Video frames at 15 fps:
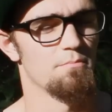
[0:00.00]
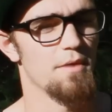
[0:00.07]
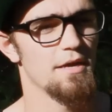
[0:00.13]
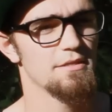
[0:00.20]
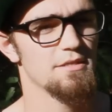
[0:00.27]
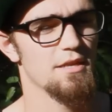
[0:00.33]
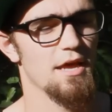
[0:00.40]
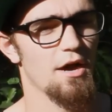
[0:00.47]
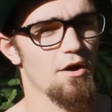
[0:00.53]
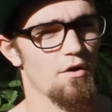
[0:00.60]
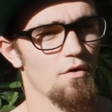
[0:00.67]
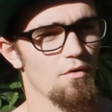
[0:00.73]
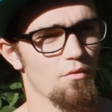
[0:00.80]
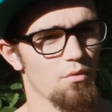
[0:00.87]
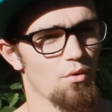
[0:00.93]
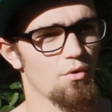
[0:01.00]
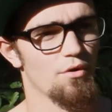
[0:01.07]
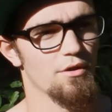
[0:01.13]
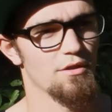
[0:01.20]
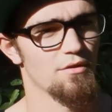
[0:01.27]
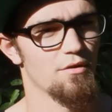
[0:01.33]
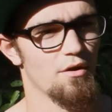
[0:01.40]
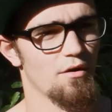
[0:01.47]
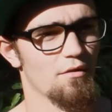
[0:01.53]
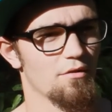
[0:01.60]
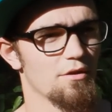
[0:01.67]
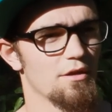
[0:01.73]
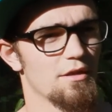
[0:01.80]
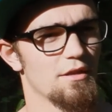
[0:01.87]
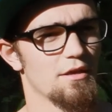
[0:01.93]
amazing how Lauren and
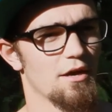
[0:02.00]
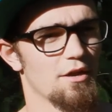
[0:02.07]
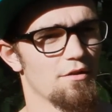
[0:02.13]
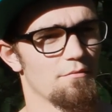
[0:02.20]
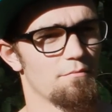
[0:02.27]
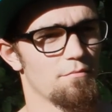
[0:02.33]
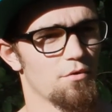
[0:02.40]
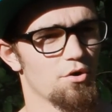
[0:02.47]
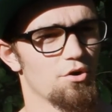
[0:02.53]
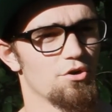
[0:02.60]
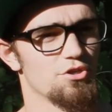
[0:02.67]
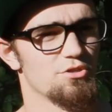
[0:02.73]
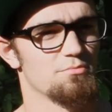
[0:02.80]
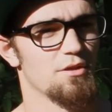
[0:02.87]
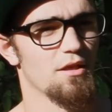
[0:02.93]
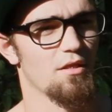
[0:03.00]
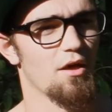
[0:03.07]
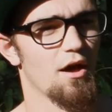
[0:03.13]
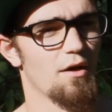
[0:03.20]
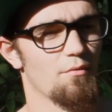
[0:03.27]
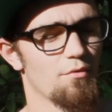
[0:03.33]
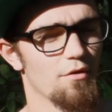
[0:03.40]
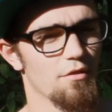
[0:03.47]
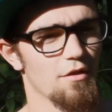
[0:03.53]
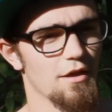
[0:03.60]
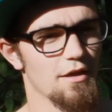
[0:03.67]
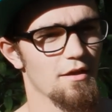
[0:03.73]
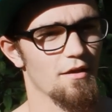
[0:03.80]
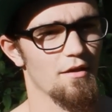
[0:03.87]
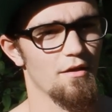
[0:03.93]
Darlene kind of encouraged me a lot. We're
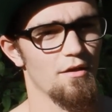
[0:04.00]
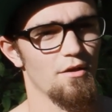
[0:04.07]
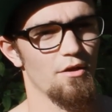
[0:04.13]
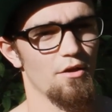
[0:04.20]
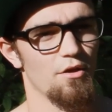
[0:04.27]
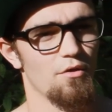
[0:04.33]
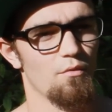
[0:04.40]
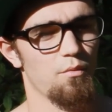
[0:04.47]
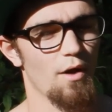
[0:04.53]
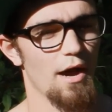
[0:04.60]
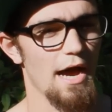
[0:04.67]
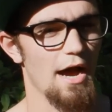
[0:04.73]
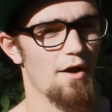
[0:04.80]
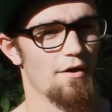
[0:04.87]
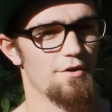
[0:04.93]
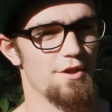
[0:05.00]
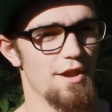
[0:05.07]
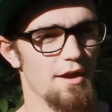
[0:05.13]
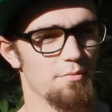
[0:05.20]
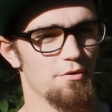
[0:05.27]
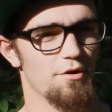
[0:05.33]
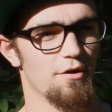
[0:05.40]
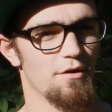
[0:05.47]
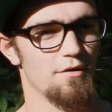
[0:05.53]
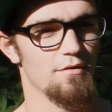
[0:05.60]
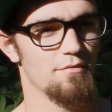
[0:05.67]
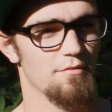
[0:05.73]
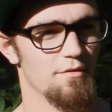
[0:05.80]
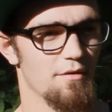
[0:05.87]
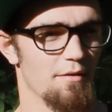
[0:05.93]
like, wow, I never
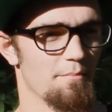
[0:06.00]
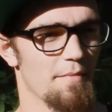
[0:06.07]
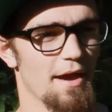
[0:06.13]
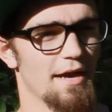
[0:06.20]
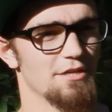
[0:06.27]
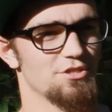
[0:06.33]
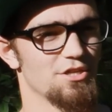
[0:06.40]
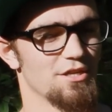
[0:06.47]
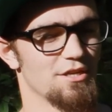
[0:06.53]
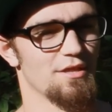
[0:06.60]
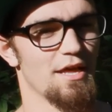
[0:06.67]
imagined.